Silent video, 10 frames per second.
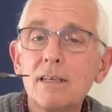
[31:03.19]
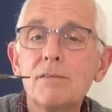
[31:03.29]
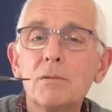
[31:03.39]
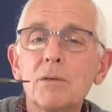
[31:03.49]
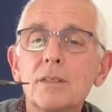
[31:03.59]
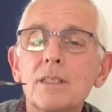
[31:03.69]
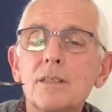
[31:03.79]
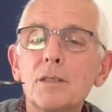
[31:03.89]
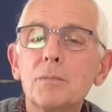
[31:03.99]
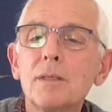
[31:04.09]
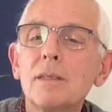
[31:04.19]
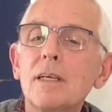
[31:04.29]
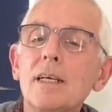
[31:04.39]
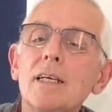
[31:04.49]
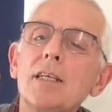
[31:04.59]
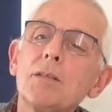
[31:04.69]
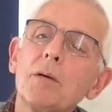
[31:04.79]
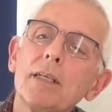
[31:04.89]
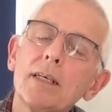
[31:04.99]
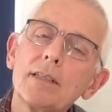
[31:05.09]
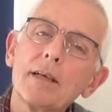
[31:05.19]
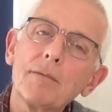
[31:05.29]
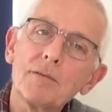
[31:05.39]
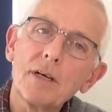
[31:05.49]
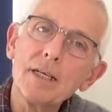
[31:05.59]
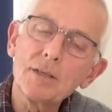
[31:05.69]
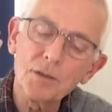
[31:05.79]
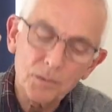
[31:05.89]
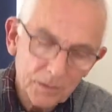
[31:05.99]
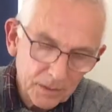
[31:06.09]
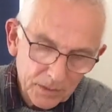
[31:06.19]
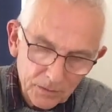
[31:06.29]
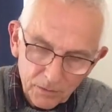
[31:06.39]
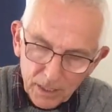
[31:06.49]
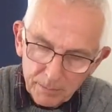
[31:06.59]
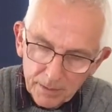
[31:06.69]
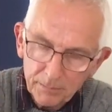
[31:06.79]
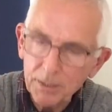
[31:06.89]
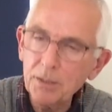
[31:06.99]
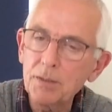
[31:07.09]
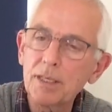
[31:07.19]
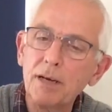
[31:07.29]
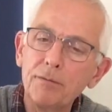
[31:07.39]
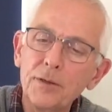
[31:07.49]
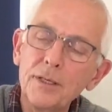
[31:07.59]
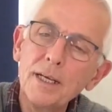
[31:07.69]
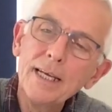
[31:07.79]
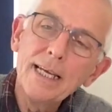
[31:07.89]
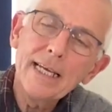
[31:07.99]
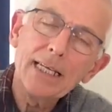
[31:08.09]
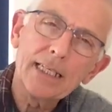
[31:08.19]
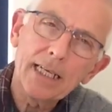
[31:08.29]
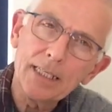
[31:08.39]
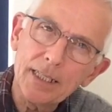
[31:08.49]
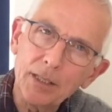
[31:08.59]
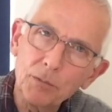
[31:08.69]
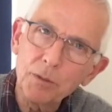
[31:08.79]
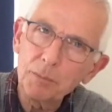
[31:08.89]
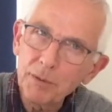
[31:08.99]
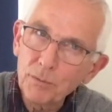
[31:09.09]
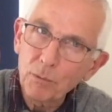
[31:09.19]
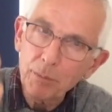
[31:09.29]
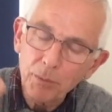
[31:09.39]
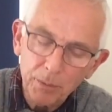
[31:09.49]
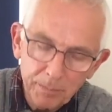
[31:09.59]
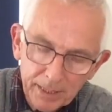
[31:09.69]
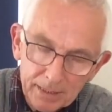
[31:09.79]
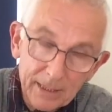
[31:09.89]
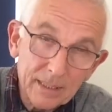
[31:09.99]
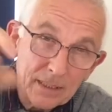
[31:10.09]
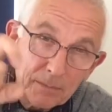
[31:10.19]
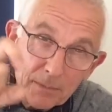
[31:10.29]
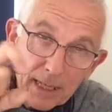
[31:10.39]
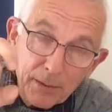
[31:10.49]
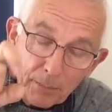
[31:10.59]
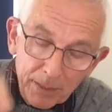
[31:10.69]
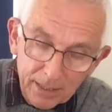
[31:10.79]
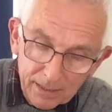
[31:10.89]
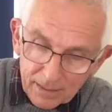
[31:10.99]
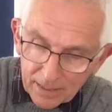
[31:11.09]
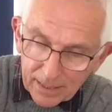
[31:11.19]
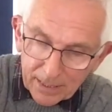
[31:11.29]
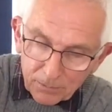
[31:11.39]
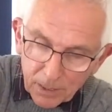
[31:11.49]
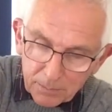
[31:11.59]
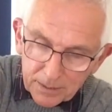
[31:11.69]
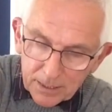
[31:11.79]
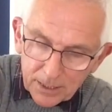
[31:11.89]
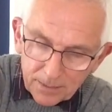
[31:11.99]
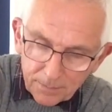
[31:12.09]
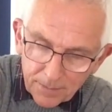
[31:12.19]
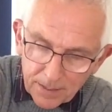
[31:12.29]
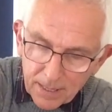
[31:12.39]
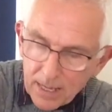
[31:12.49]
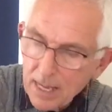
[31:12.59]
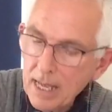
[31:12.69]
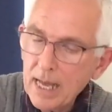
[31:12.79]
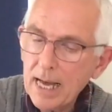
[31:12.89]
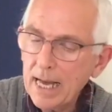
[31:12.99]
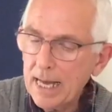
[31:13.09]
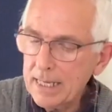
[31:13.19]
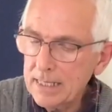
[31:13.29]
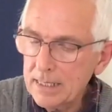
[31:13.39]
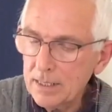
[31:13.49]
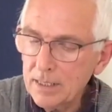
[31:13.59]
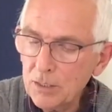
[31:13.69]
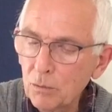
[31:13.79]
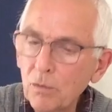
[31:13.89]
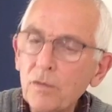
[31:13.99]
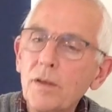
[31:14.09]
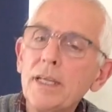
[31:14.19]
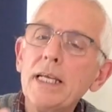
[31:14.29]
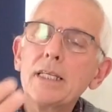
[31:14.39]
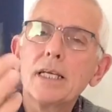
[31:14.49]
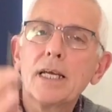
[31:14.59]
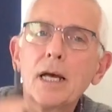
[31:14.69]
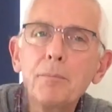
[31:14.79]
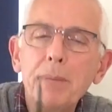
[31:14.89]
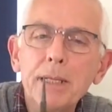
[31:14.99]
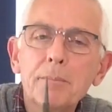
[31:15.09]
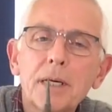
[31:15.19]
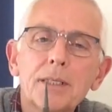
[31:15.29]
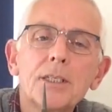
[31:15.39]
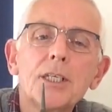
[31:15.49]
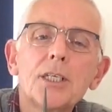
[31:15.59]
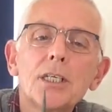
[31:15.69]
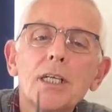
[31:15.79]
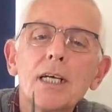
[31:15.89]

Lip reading: if you wanted to, but it's quite nice to have the right tool. So a scriber, we use that for indenting the wood before we put the pins in to get the pin in the right position. And you'll also need a pin punch.